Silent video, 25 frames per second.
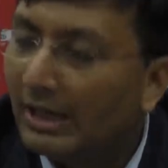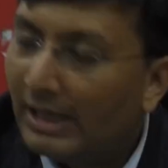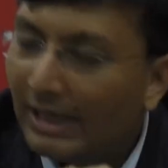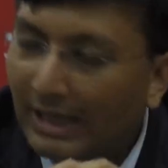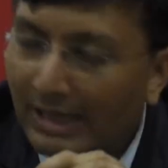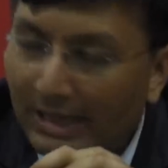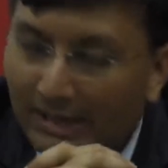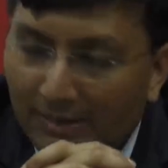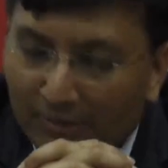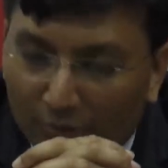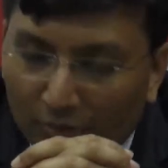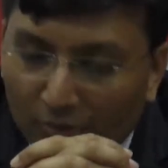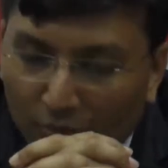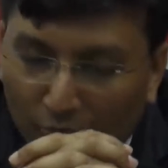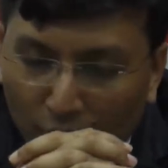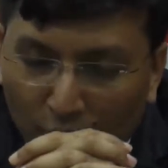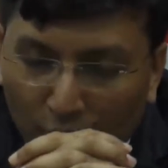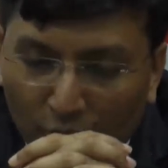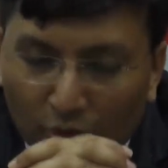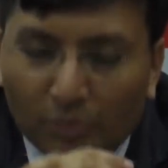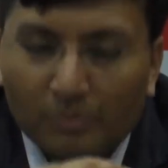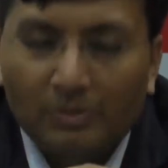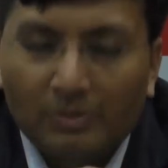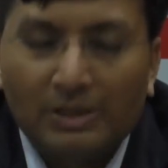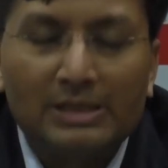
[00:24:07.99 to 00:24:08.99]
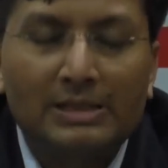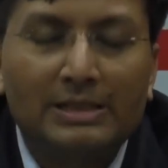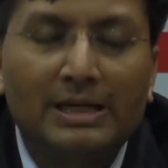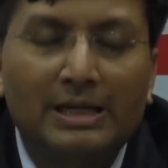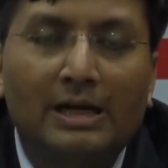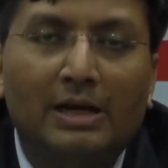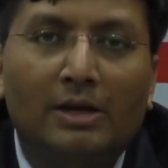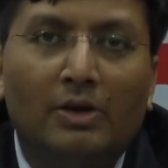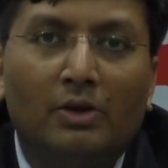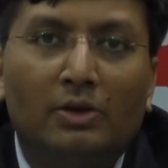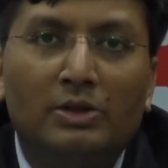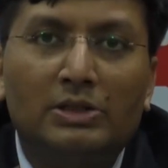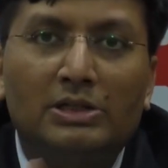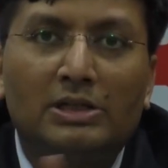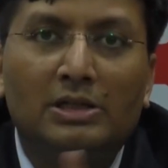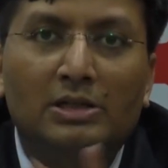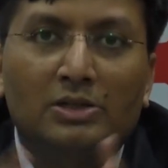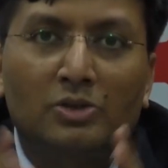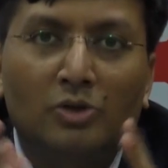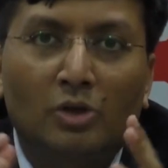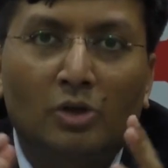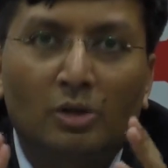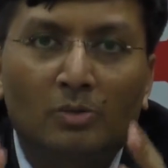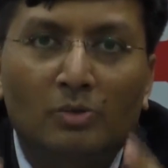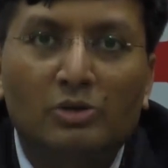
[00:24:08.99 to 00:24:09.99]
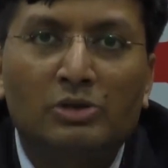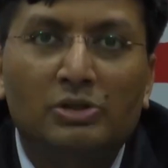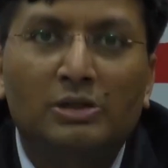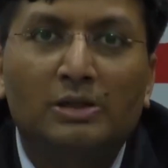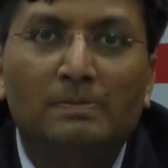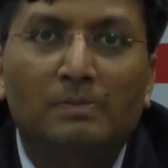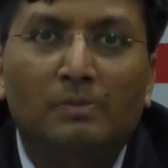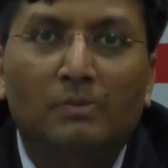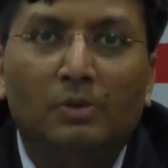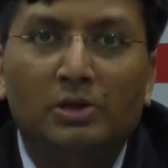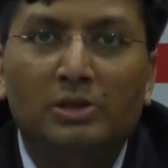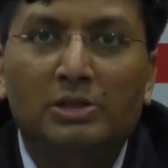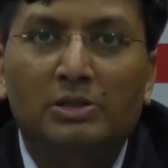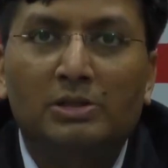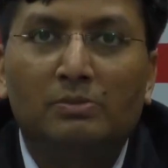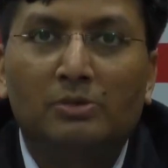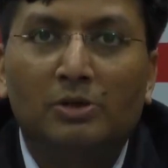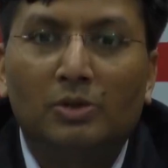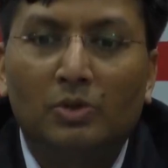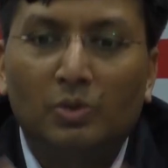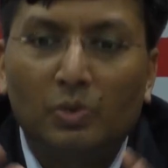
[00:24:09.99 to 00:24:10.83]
And through human psychology, it's almost impossible